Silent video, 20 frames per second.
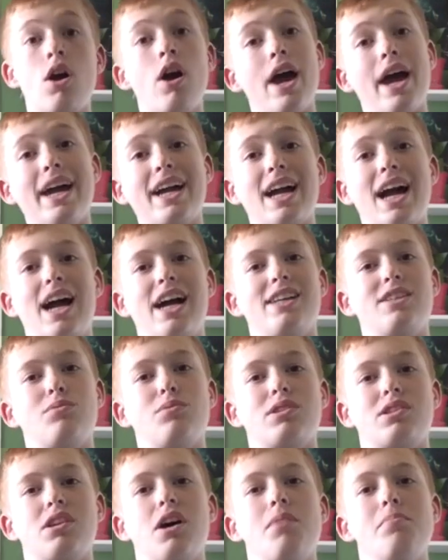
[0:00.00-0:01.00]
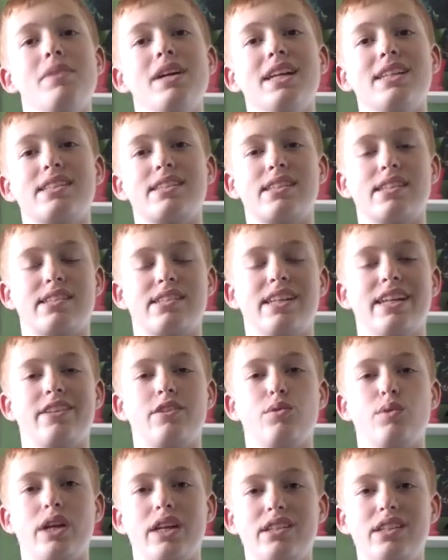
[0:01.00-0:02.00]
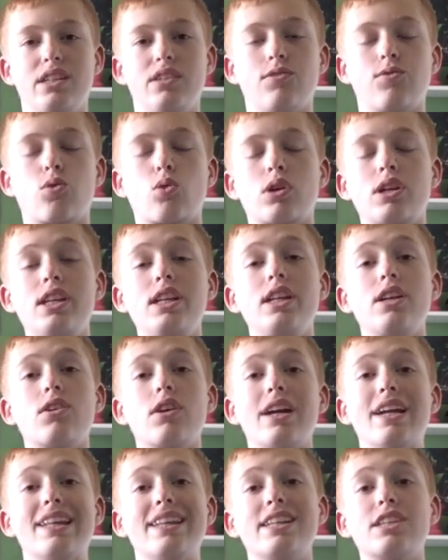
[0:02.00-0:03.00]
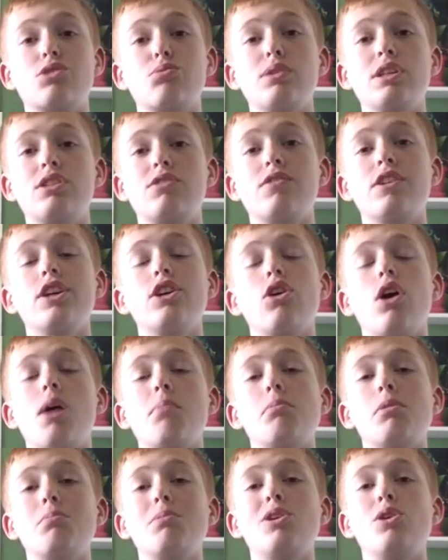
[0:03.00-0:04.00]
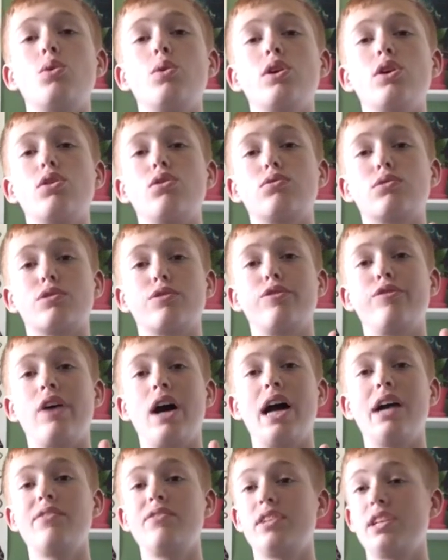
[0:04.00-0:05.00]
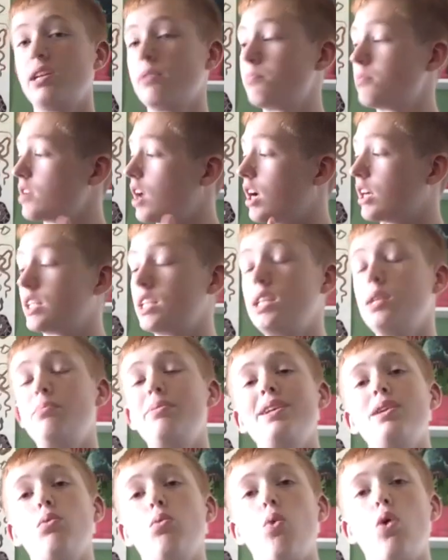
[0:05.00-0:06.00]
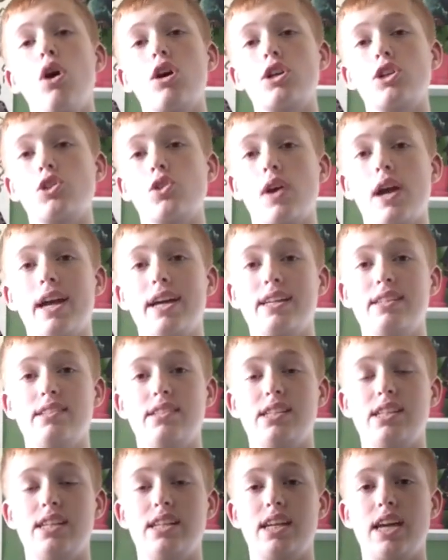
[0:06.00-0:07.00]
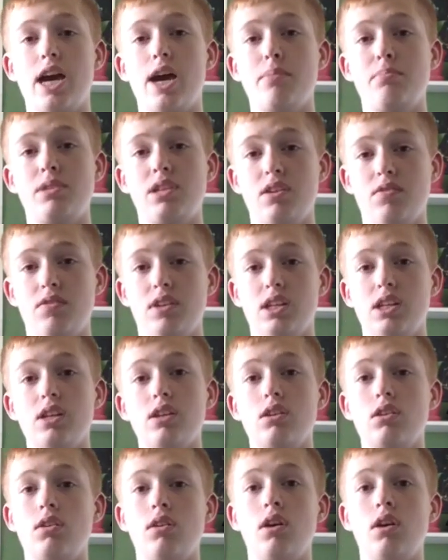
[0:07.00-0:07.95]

Hey guys, what's up? It's the Snake Dude 1814 here, and in this week's video, I'm going to be going over 5 tips on keeping water dragons in captivity.